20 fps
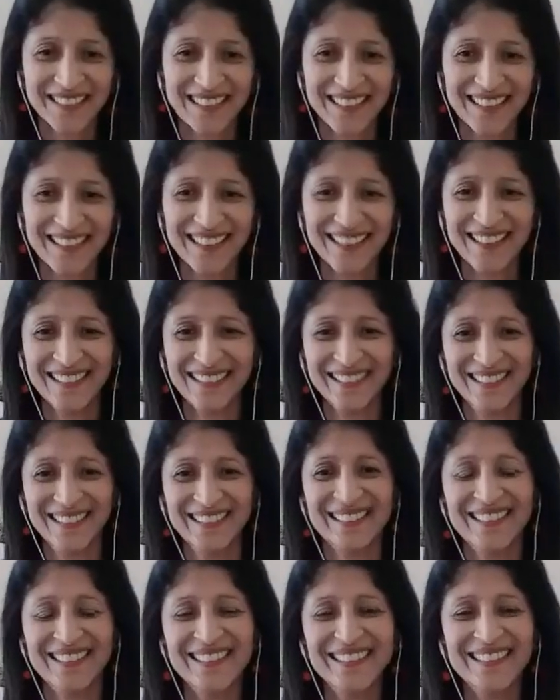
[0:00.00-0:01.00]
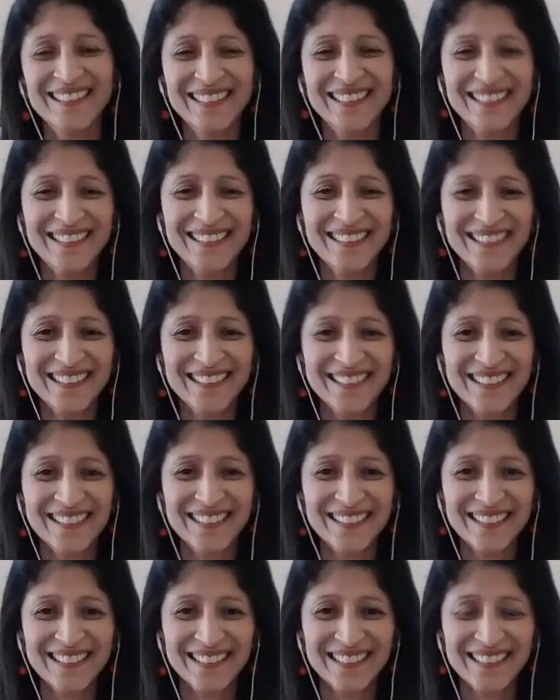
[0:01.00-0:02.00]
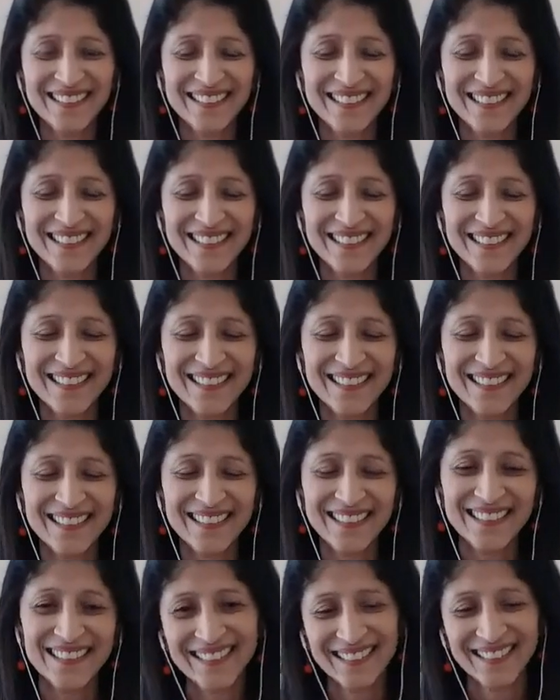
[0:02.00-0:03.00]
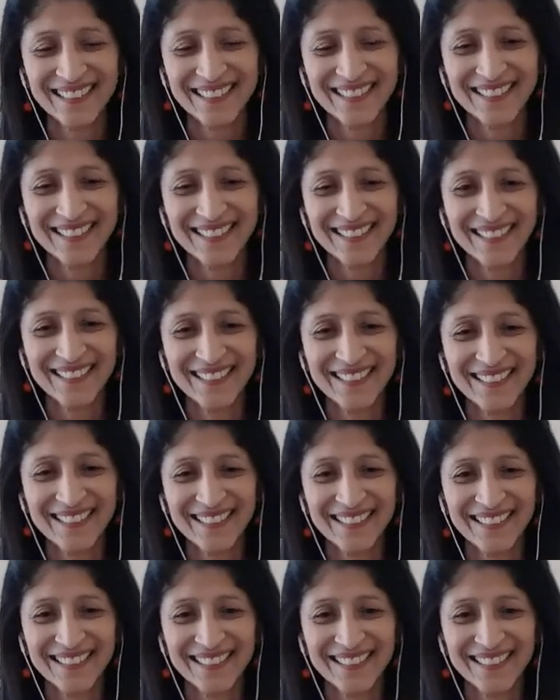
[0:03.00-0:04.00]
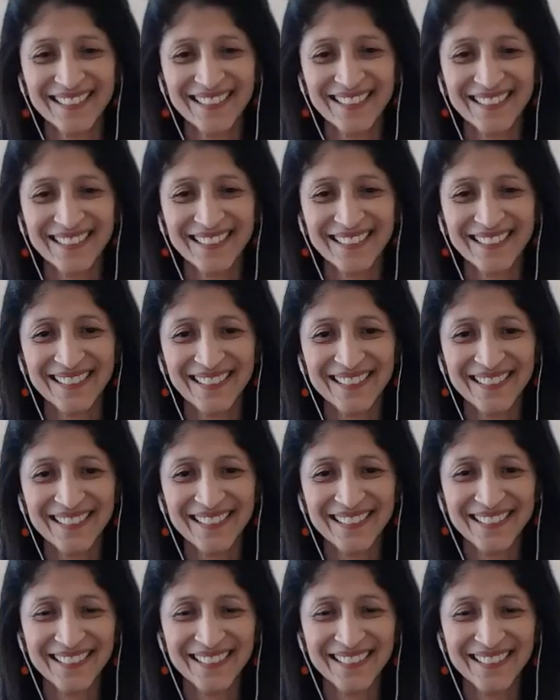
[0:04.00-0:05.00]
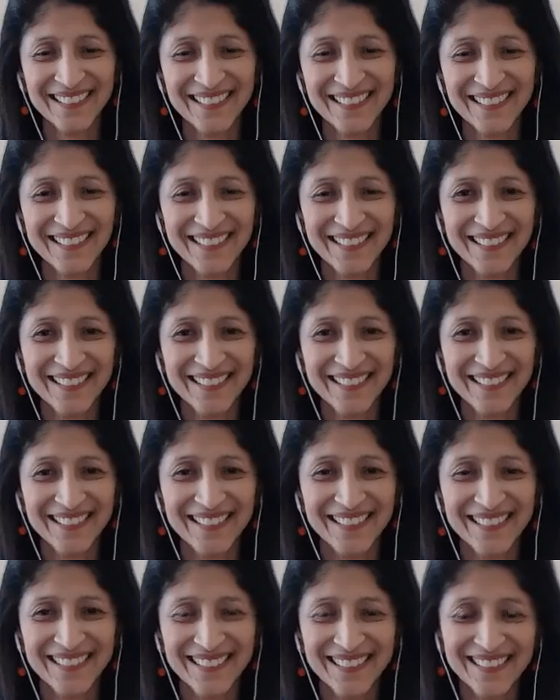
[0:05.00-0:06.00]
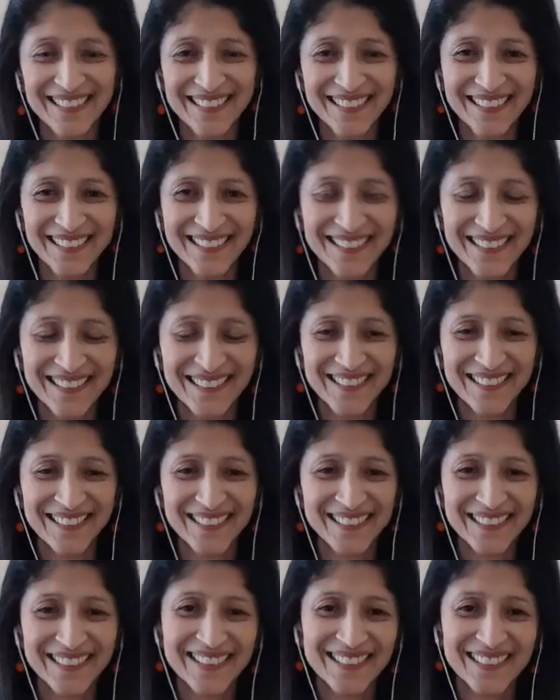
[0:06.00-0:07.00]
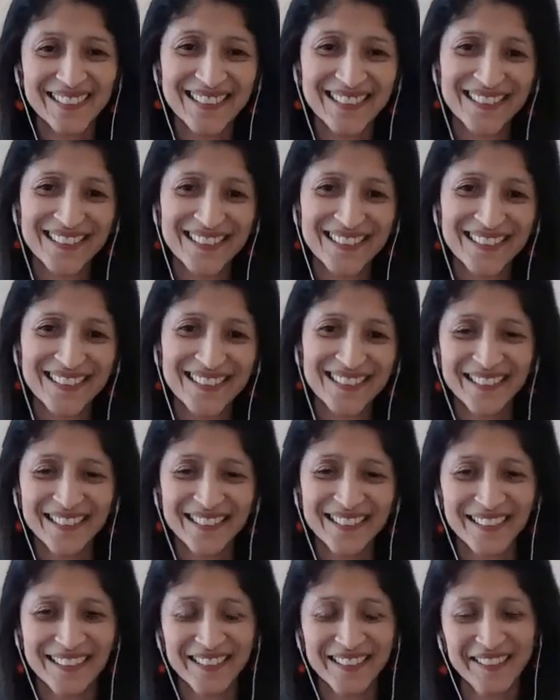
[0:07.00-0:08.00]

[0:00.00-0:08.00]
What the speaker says: [no speech]